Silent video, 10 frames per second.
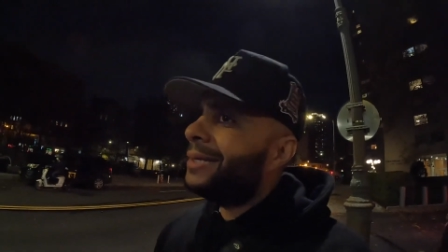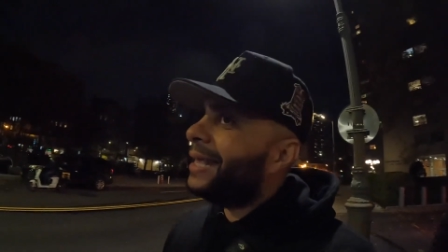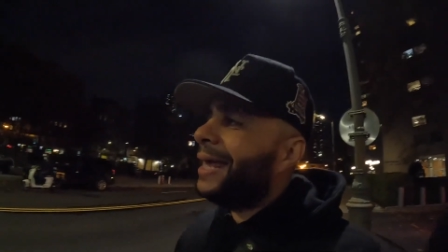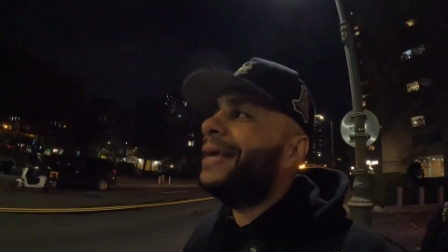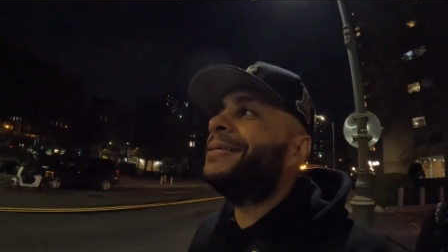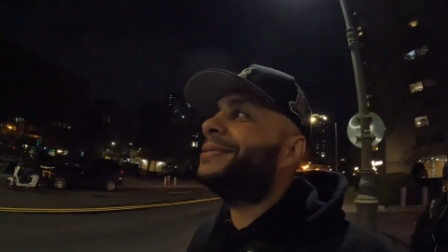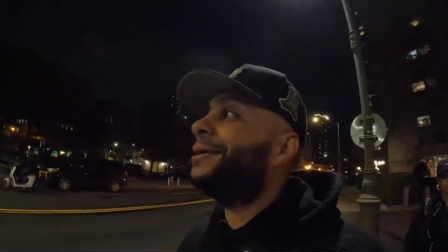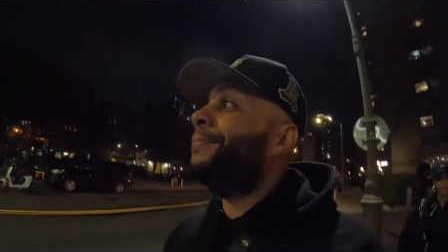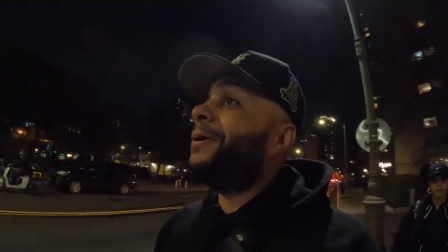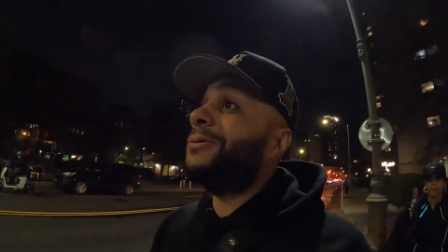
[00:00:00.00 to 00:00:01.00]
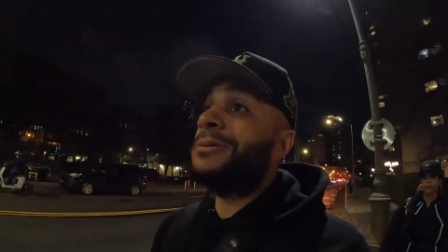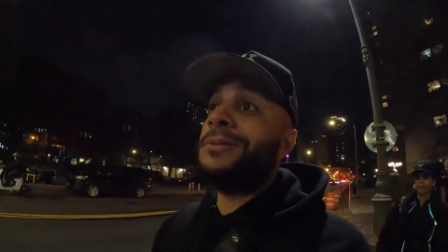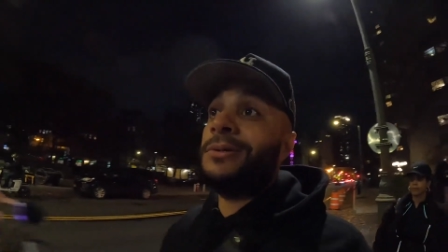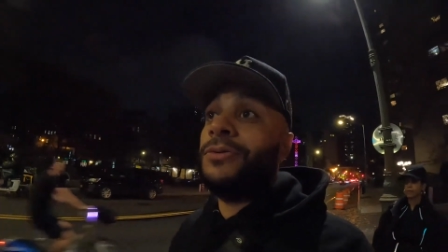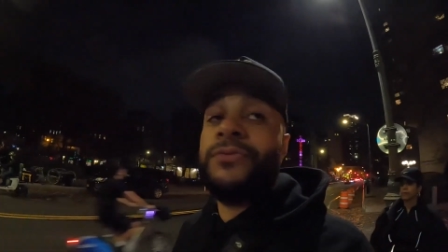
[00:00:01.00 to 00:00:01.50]
That is the
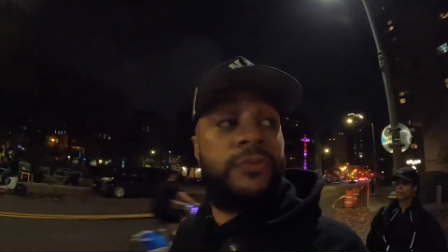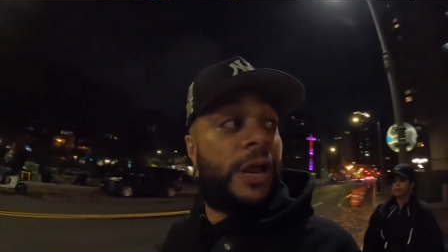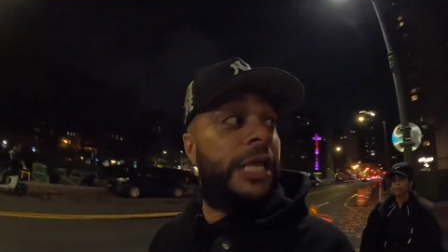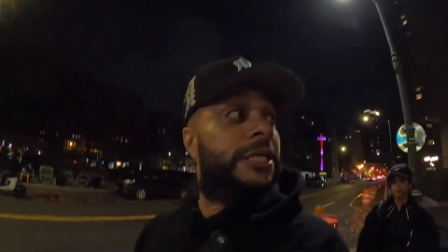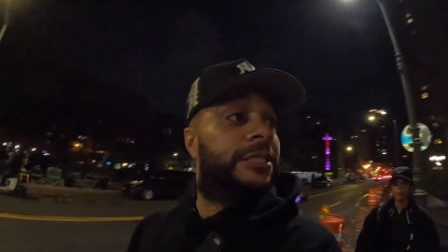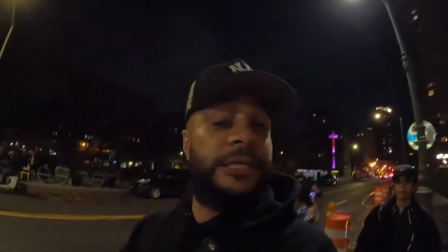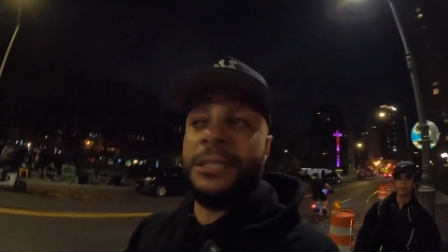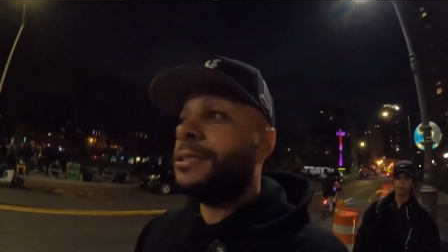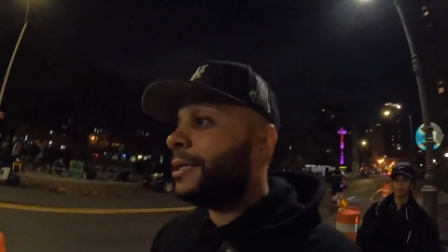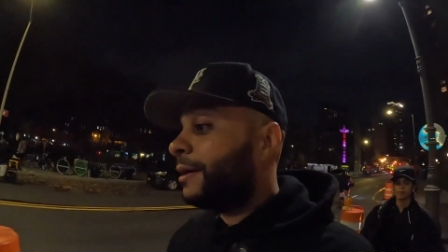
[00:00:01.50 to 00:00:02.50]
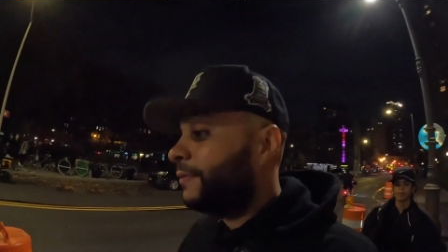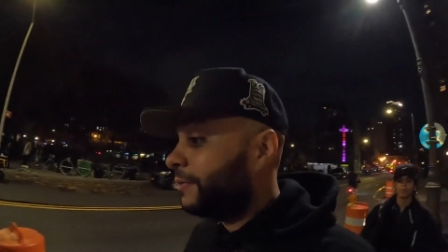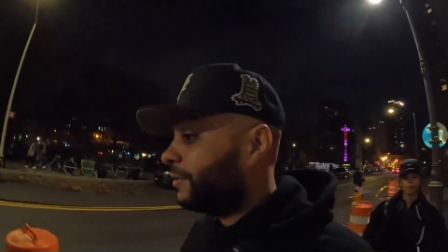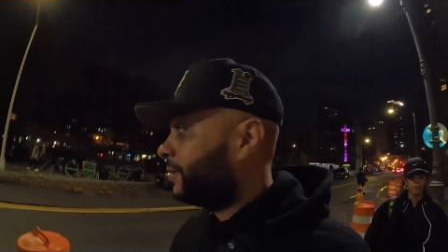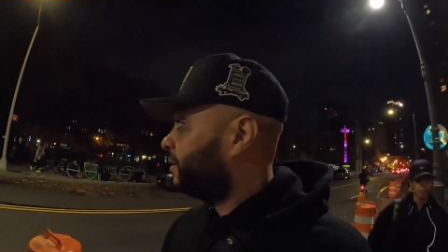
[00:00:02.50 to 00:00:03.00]
most craziest shit I've
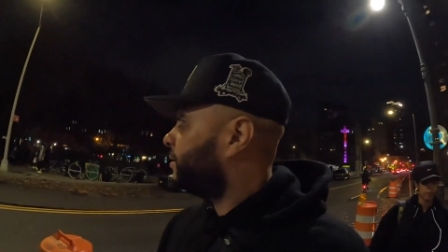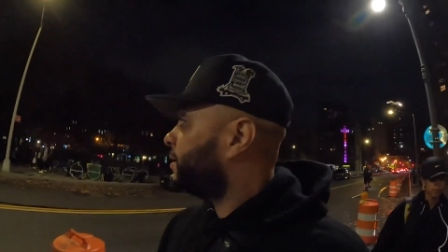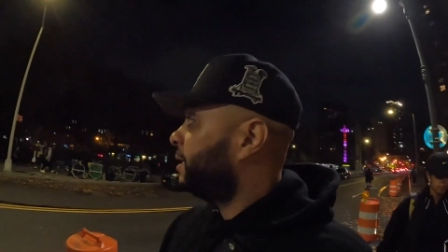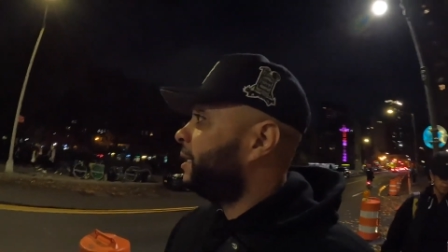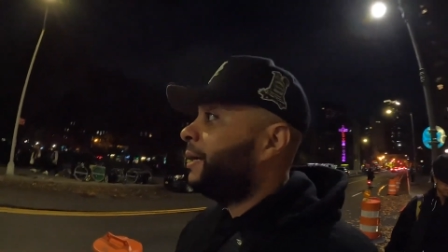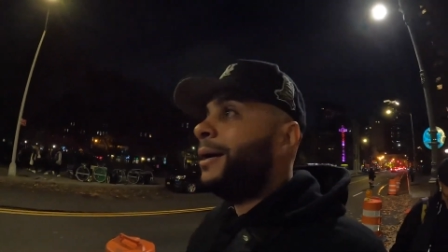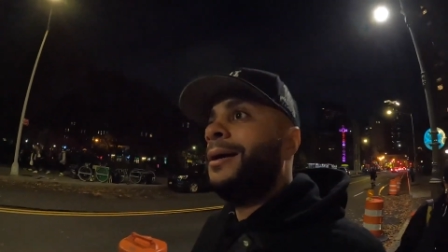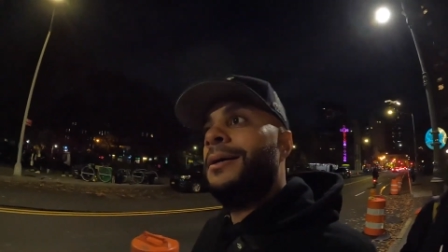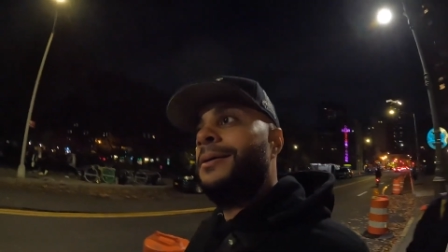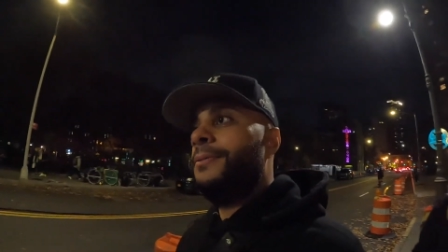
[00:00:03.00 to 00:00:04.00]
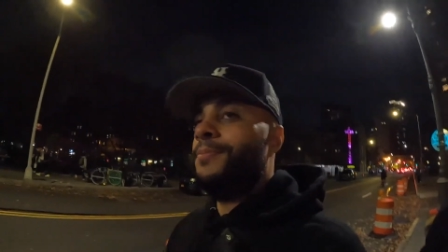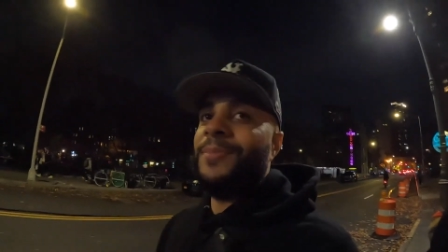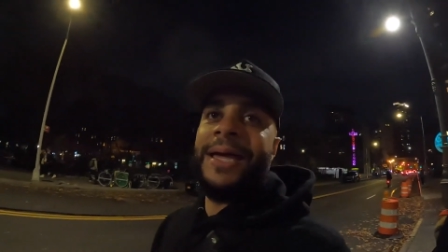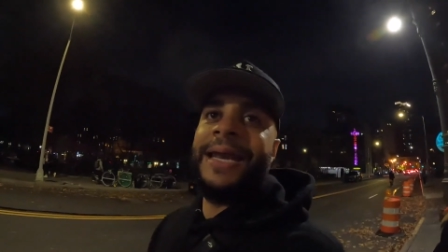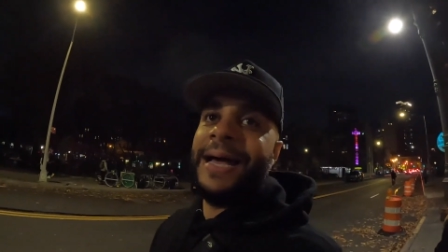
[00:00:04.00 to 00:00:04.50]
ever heard.
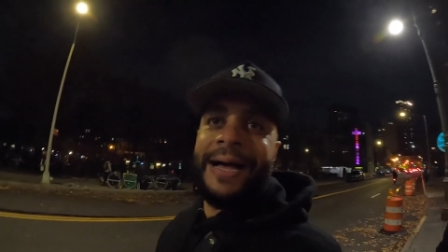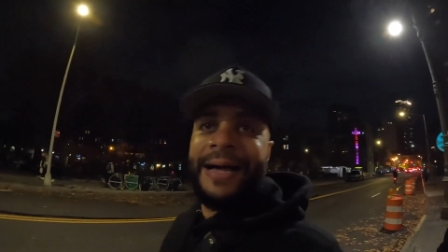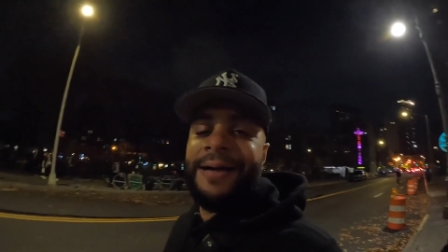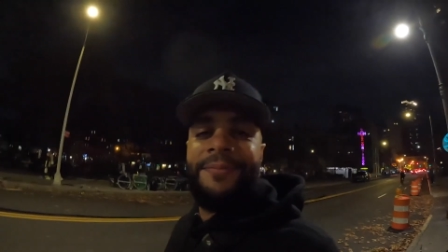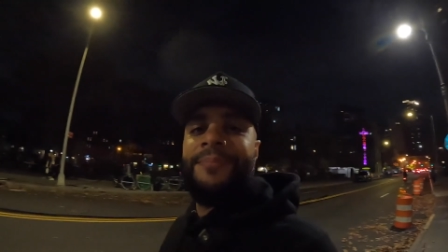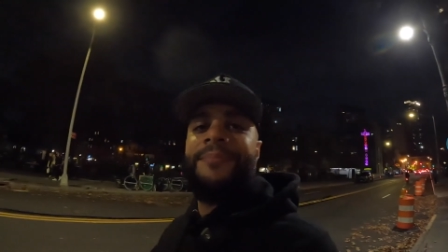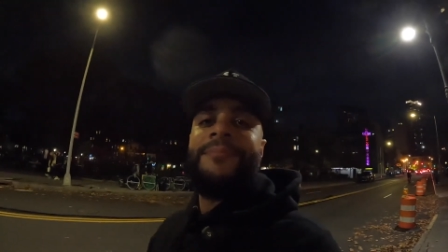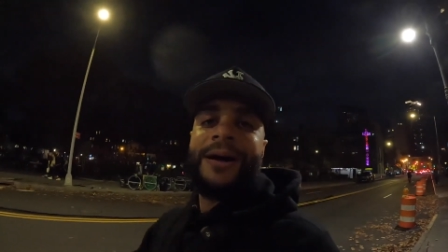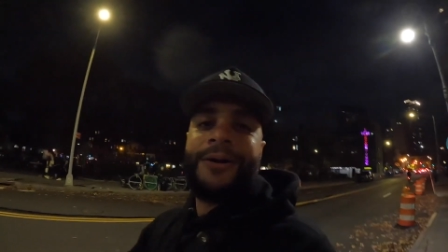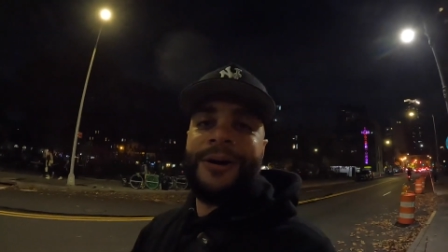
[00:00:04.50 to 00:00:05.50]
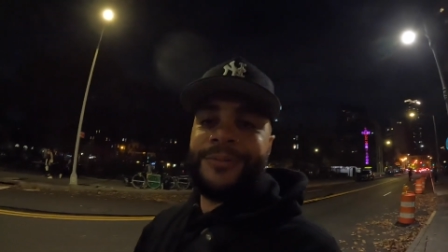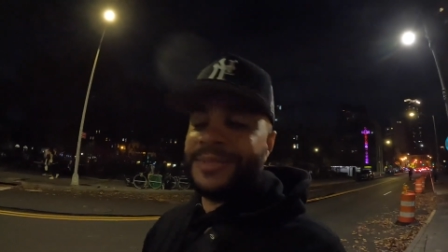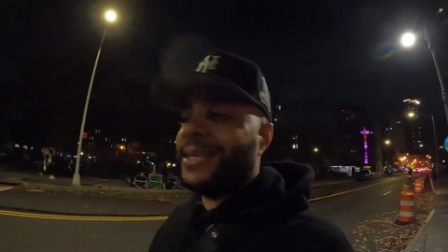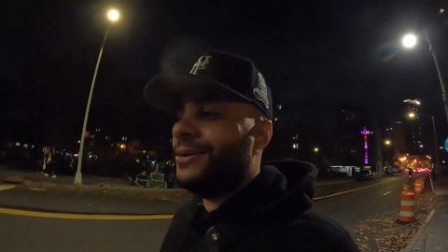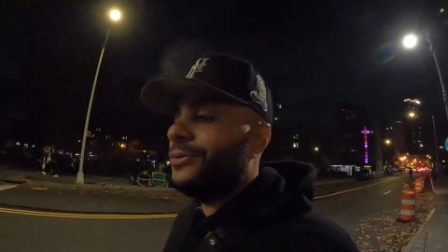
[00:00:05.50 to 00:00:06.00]
And I, my card
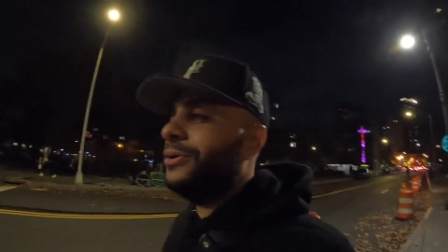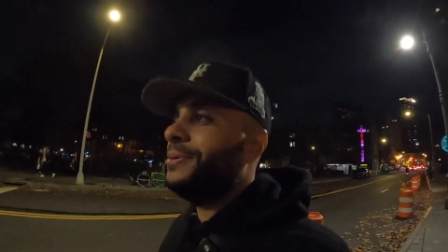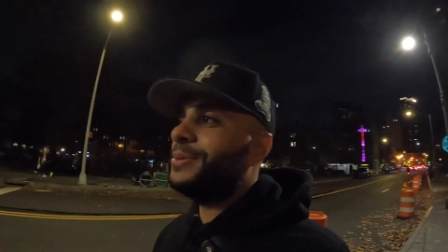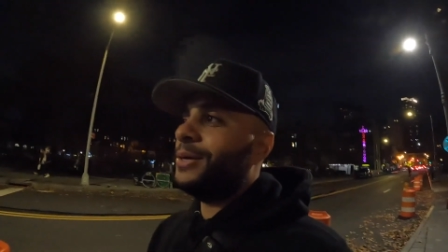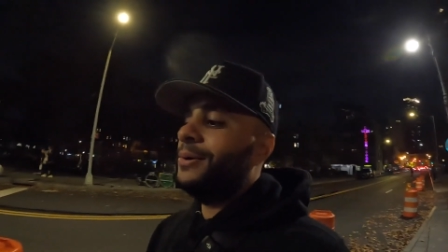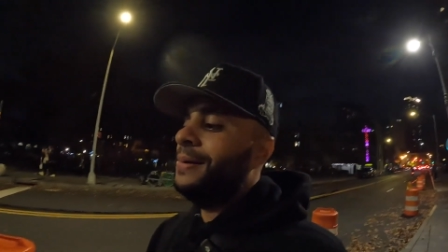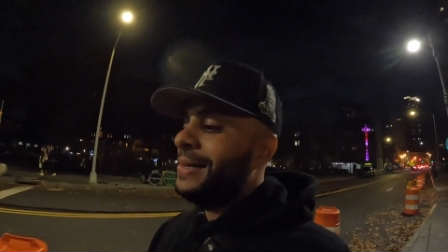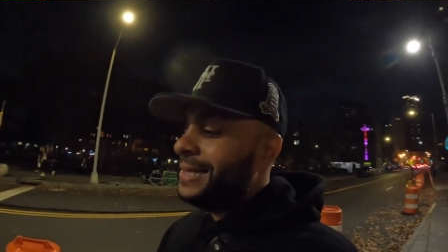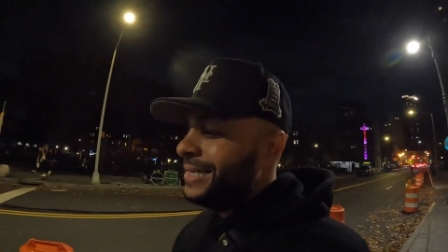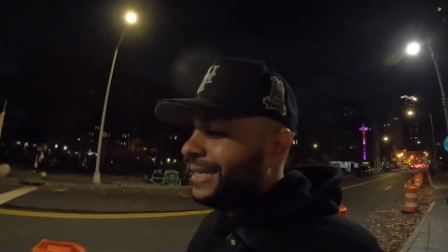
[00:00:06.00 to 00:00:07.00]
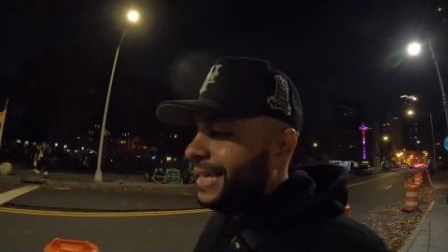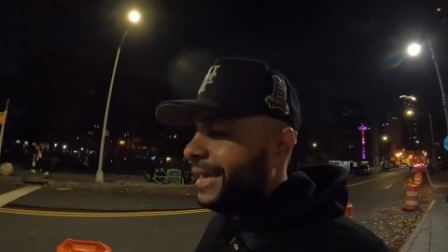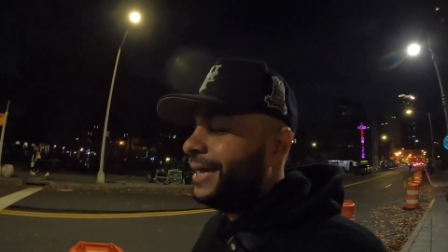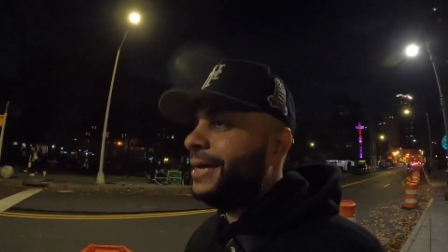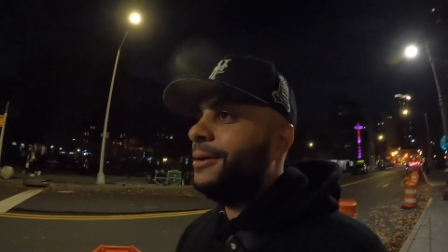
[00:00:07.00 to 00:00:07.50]
was at the crib, so yeah.